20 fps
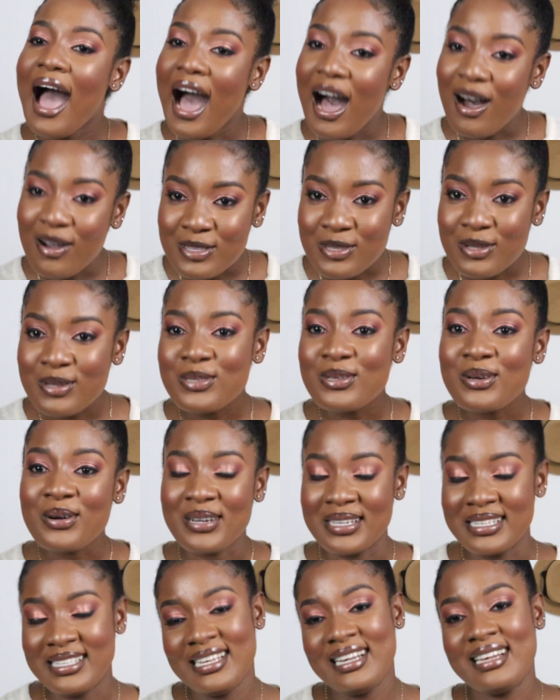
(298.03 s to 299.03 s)
I was also
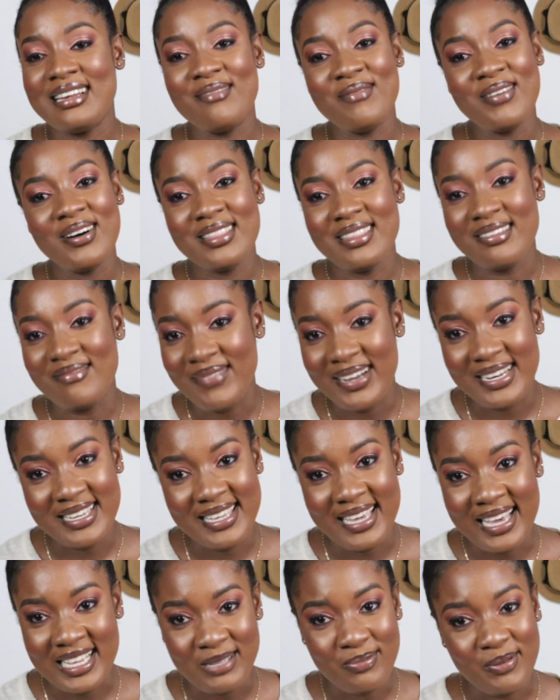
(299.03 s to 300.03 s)
concerned about the
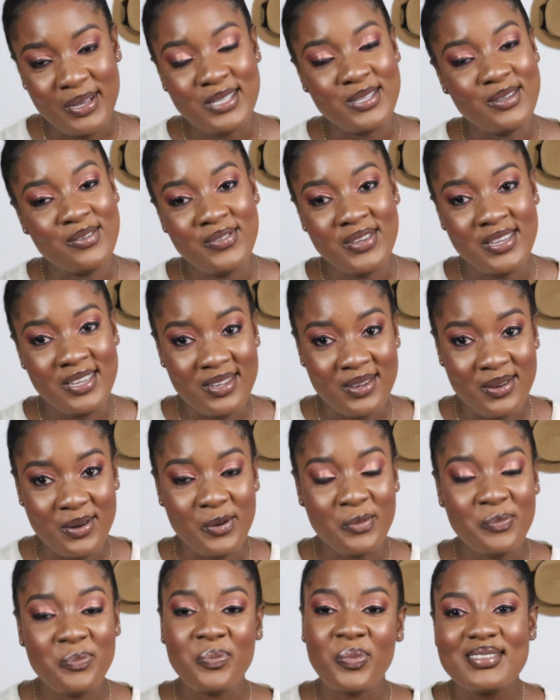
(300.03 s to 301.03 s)
money aspect of it, you
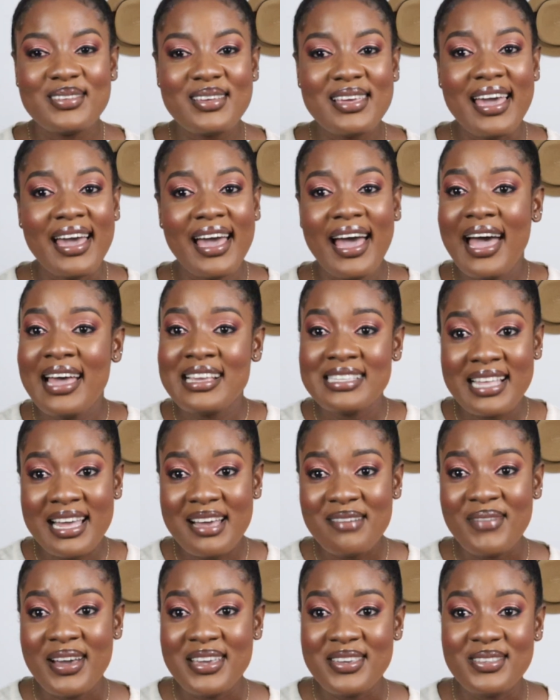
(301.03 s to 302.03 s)
know. So yeah, I
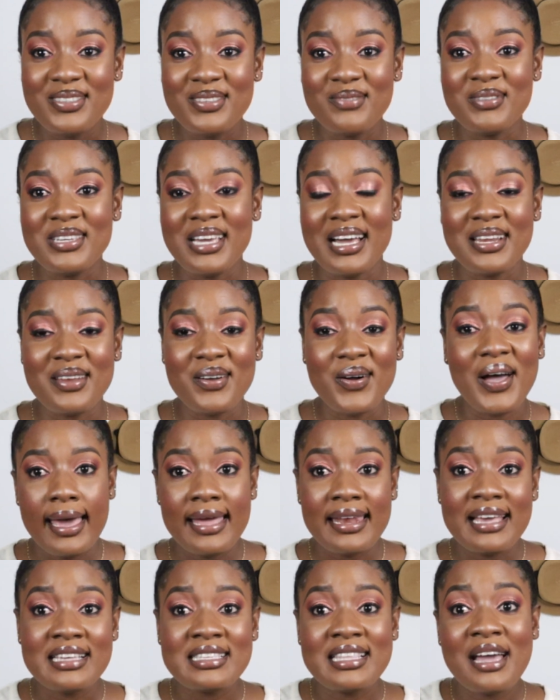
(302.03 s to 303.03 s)
started my YouTube channel
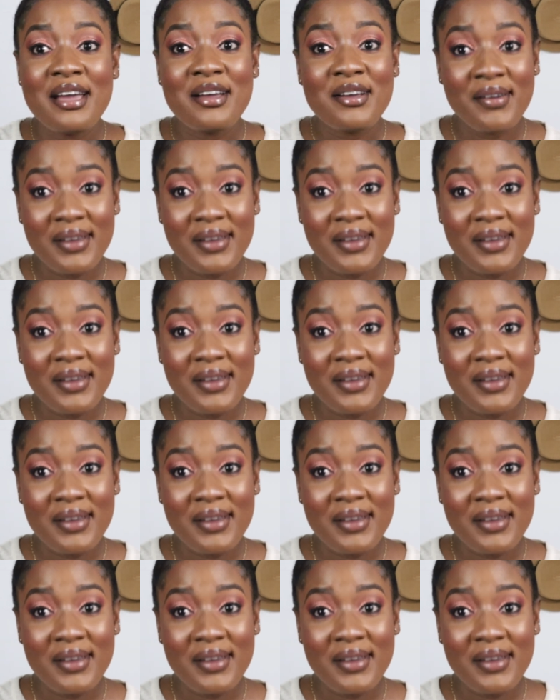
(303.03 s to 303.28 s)
and I started